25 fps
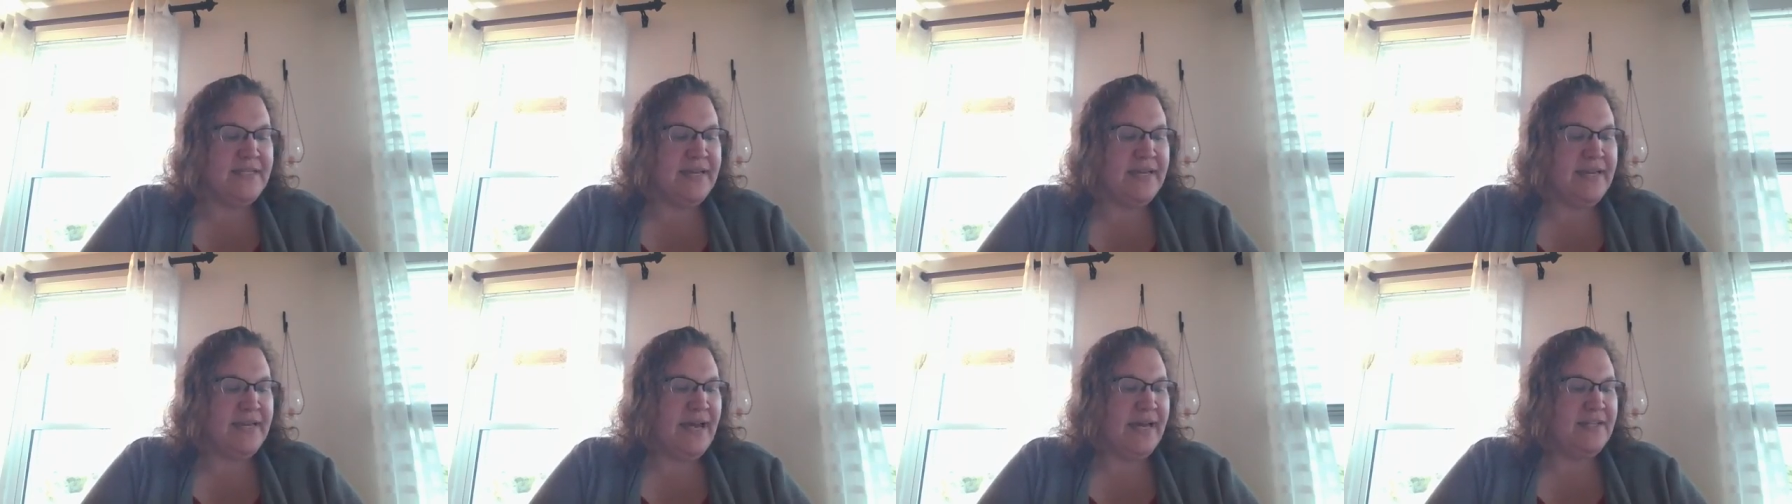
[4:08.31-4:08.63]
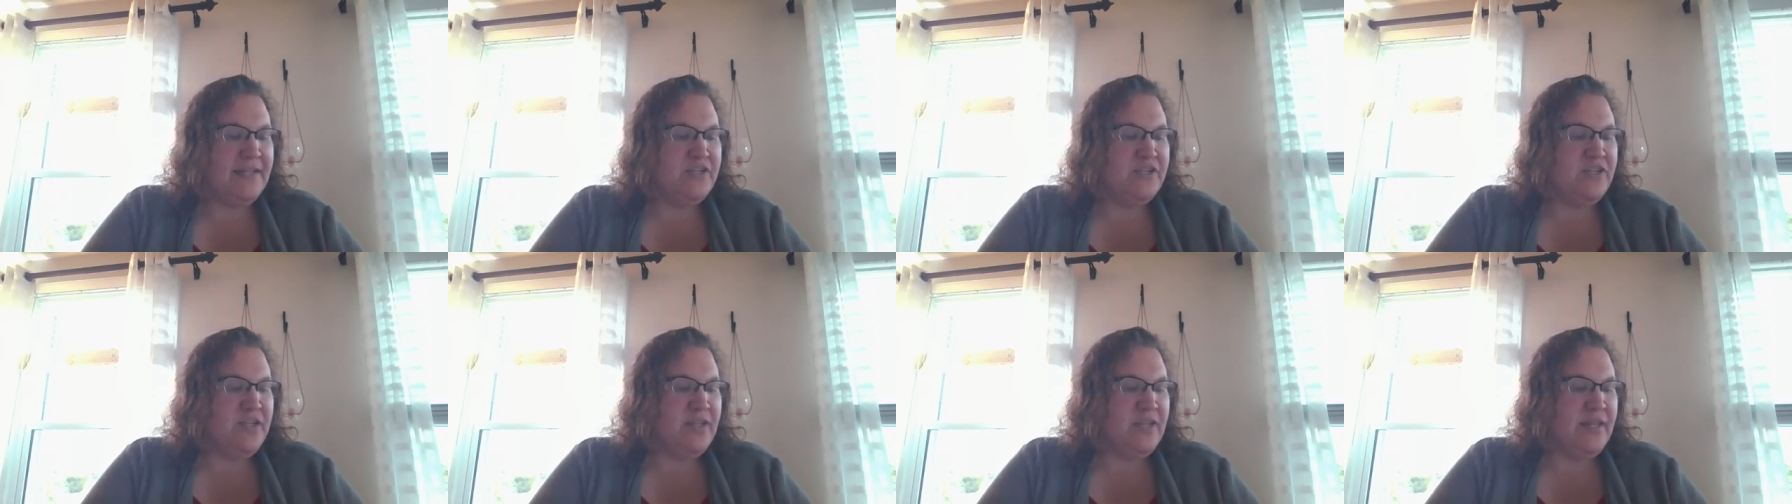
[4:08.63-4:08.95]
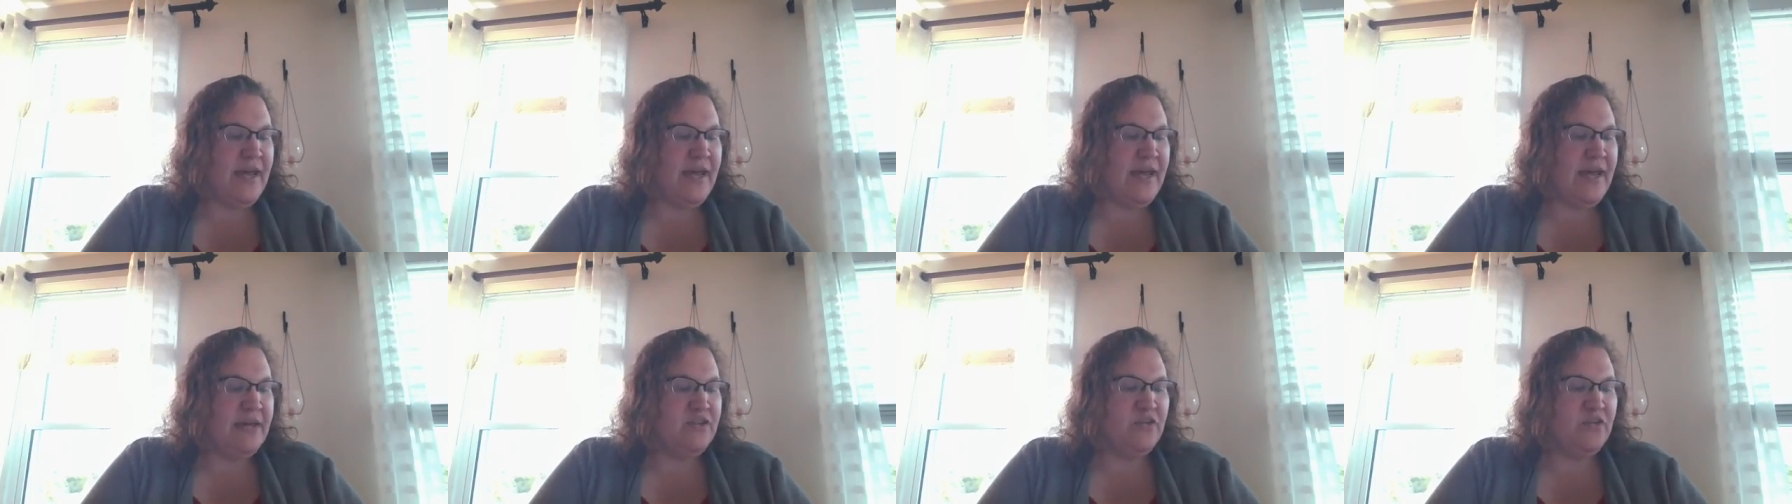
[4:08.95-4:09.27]
to get to
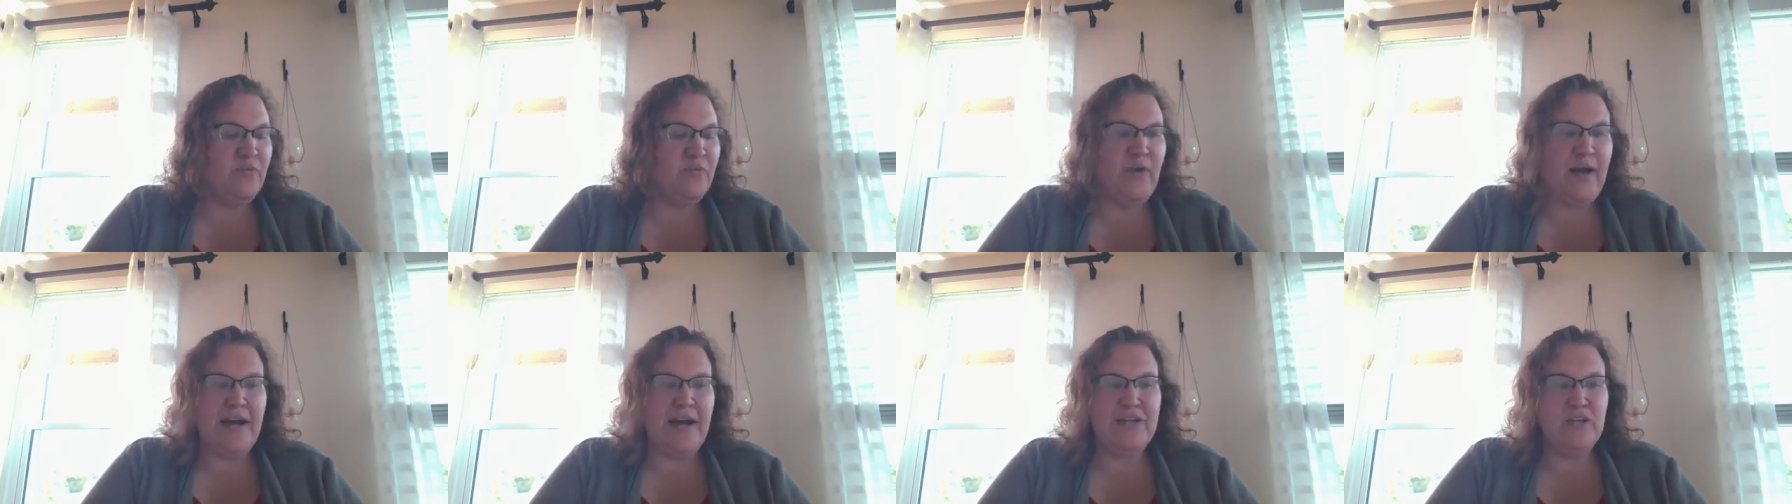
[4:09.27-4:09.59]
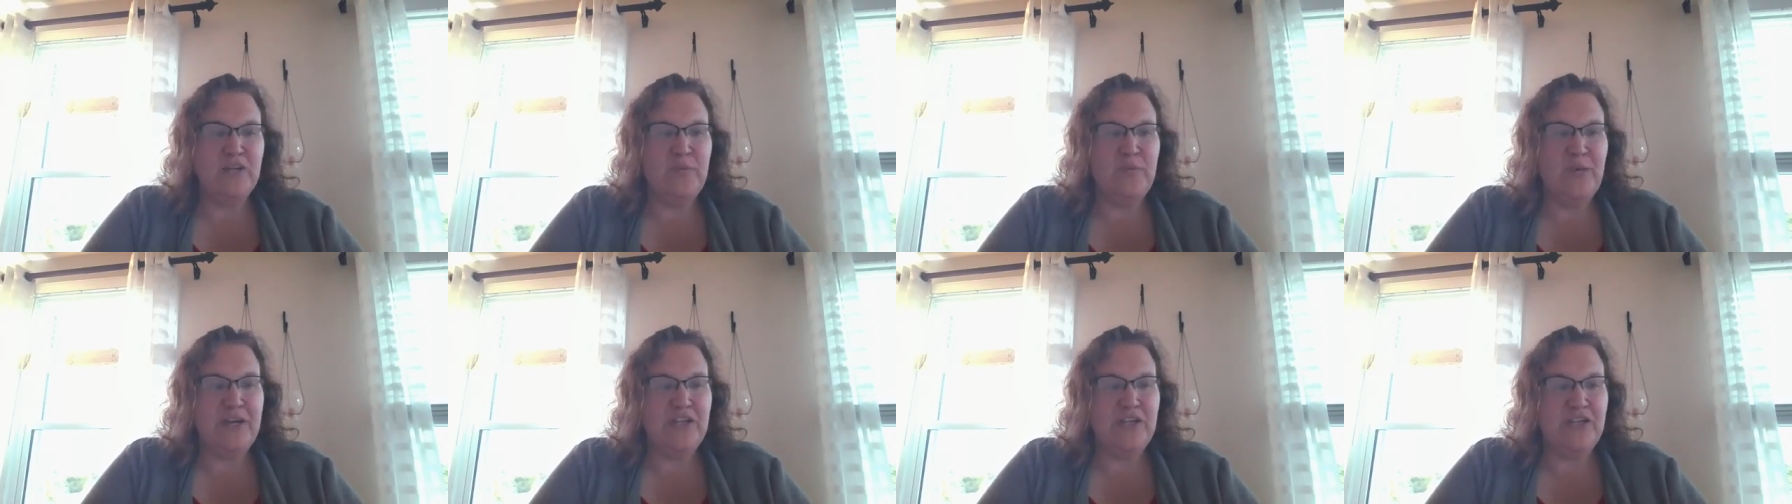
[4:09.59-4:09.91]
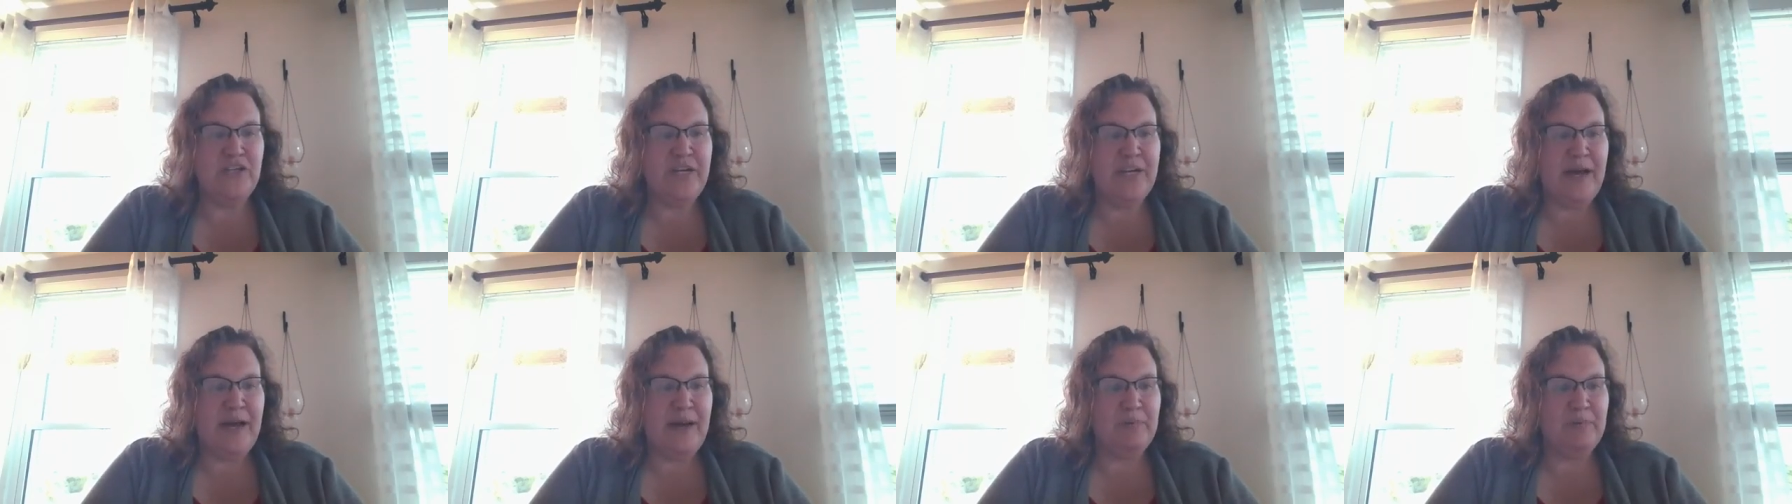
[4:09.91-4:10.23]
the
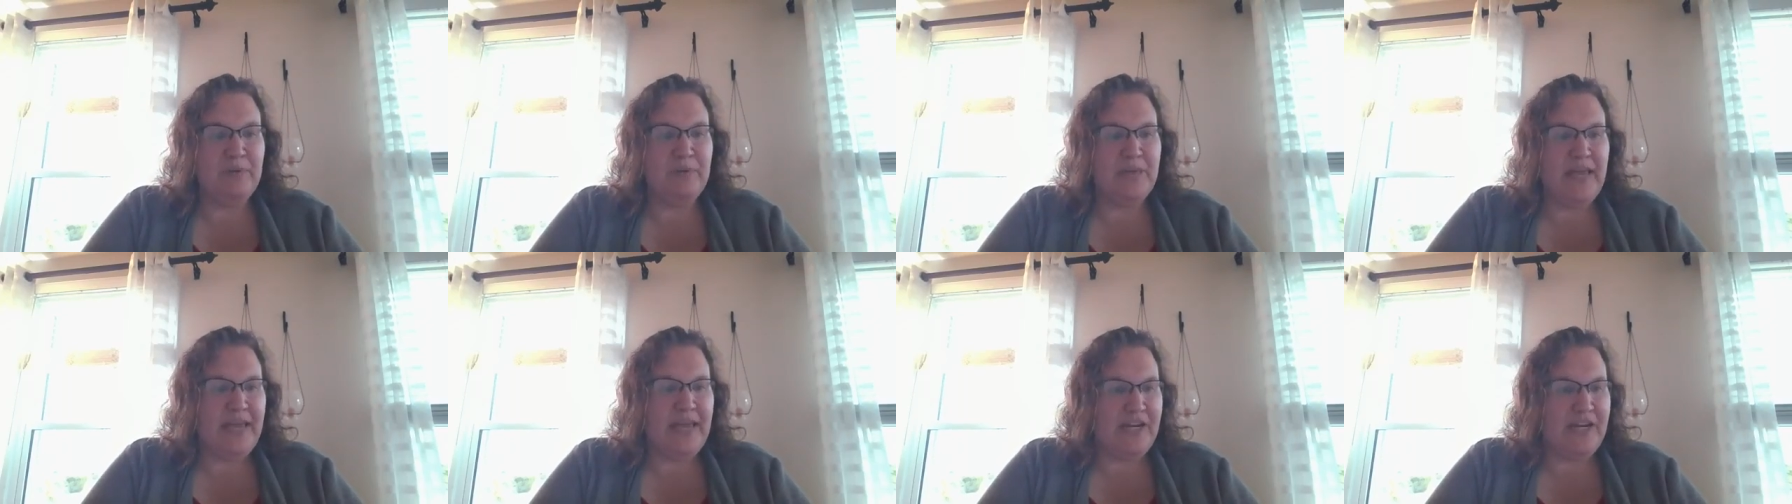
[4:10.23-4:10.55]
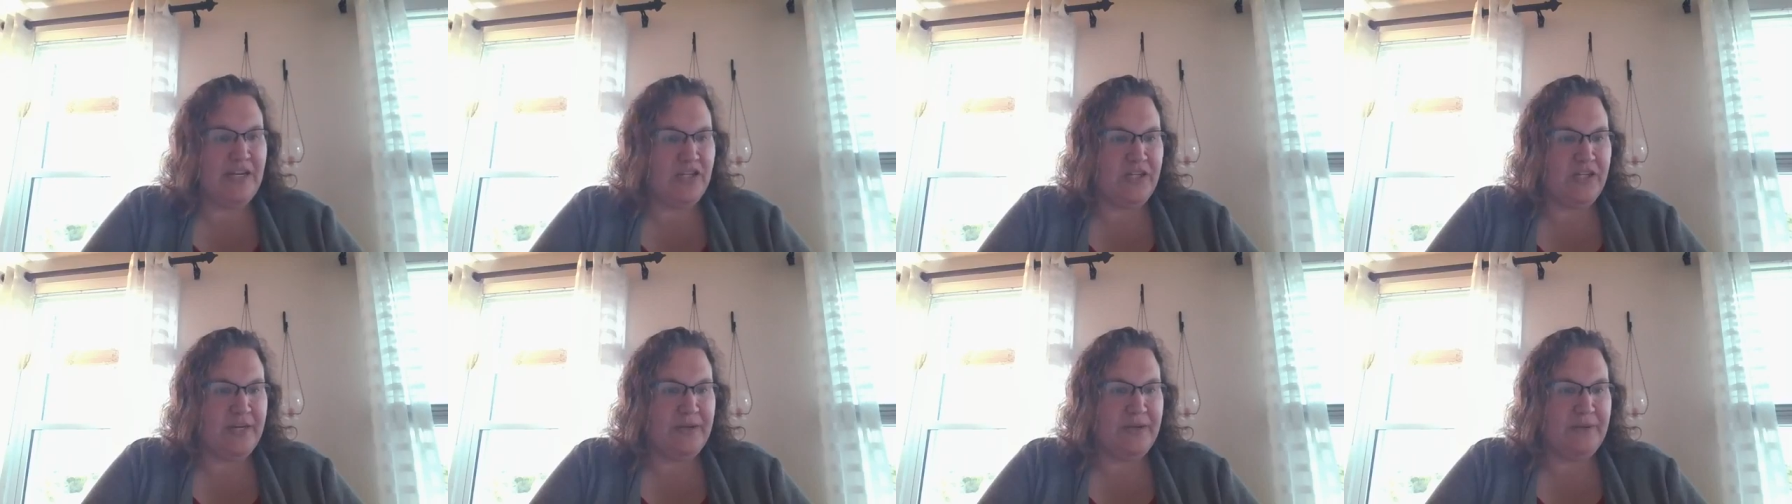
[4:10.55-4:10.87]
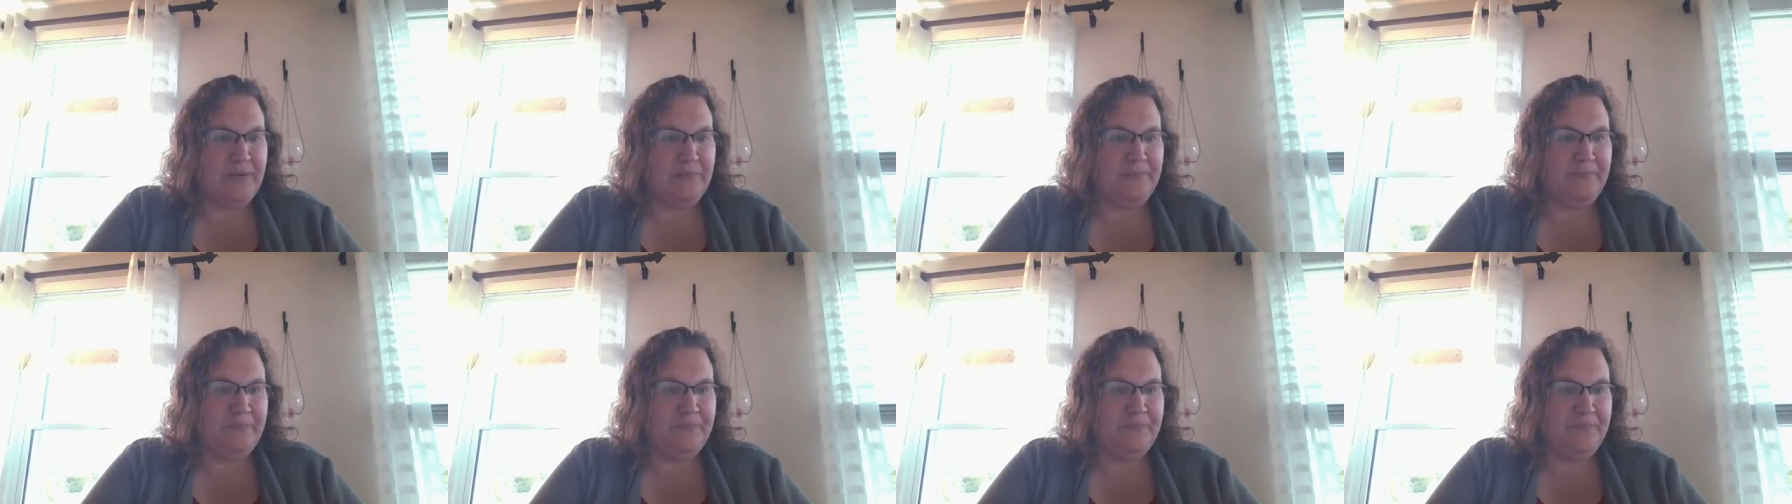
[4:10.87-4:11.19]
graduation application.
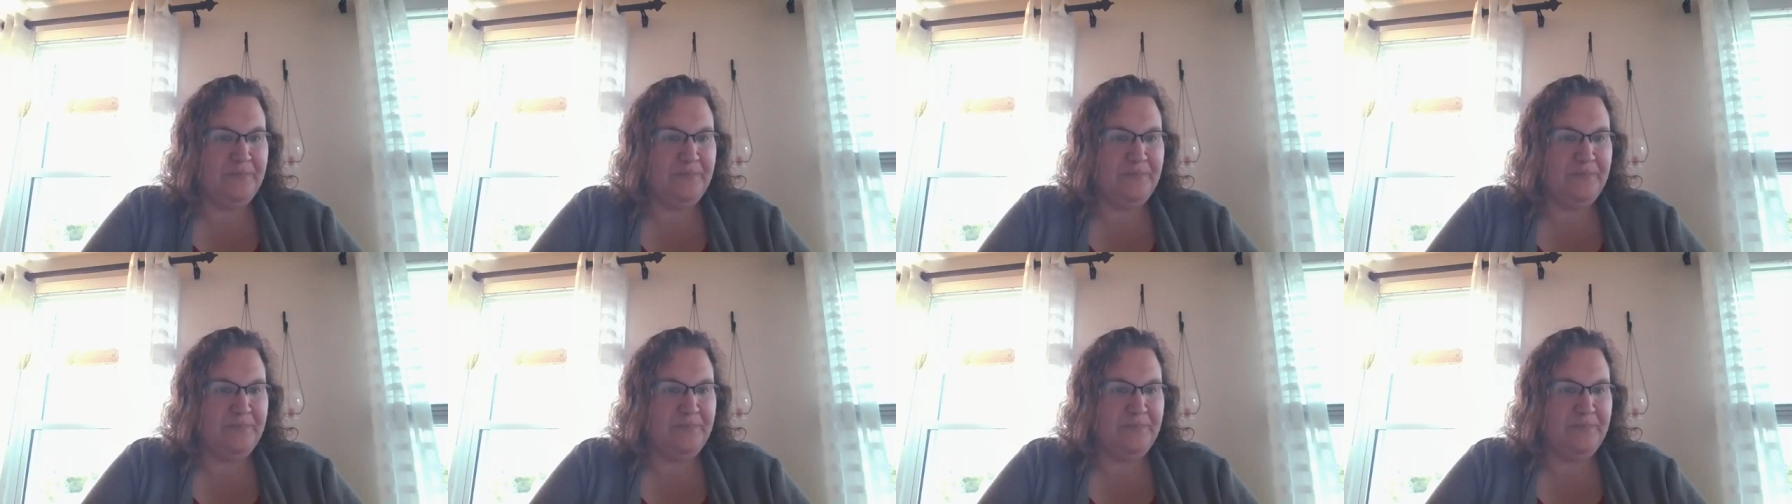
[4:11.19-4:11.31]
